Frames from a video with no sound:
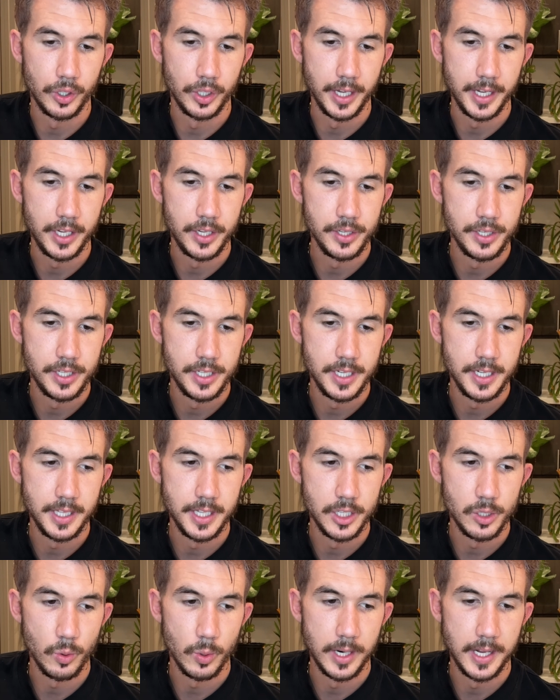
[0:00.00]
Like you'd see
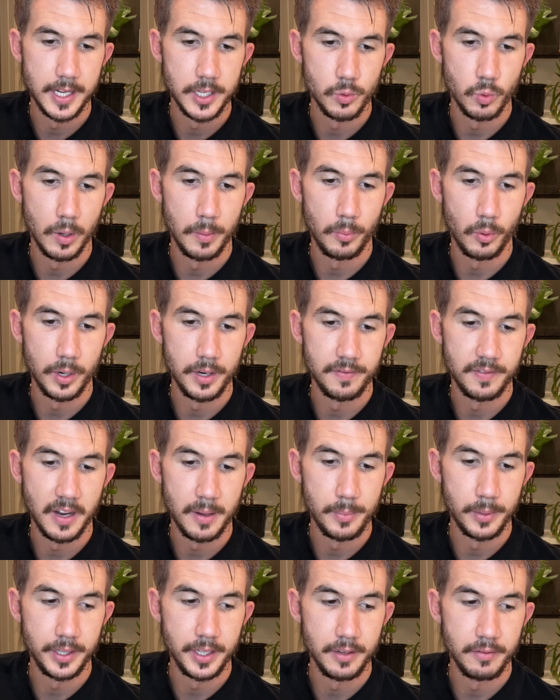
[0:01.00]
this one has 1.5
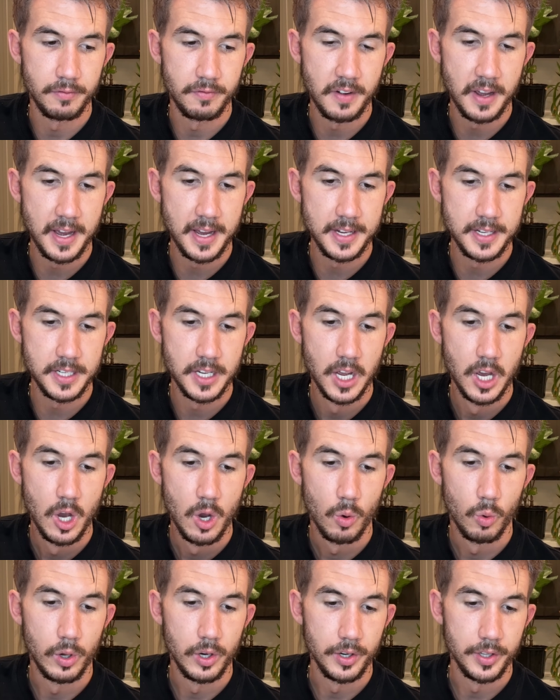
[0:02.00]
million fans,
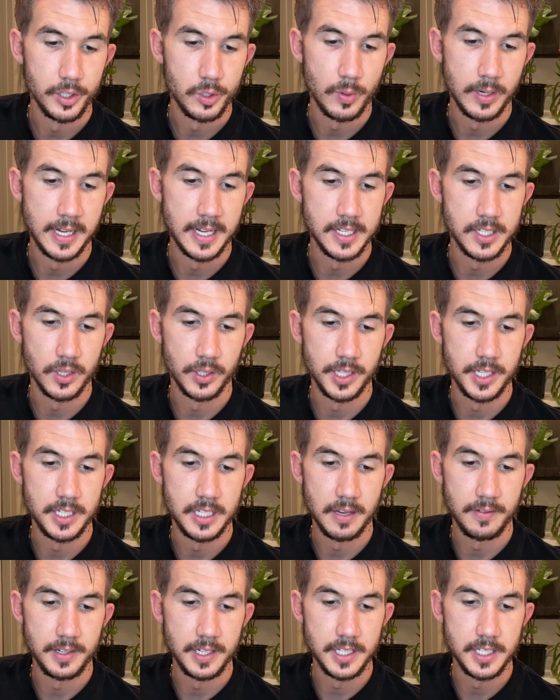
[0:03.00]
where this one has only
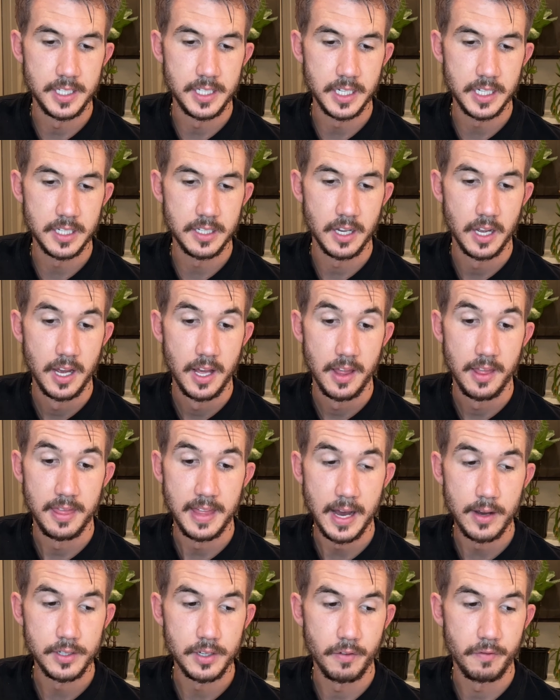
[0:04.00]

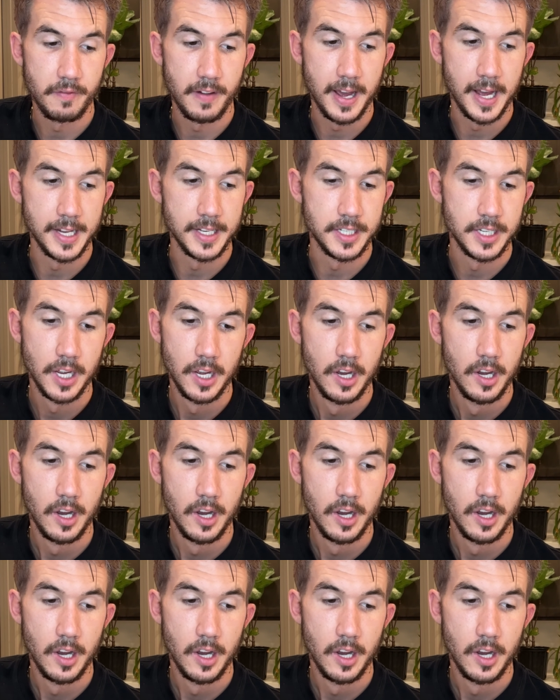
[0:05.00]
76,000 fans.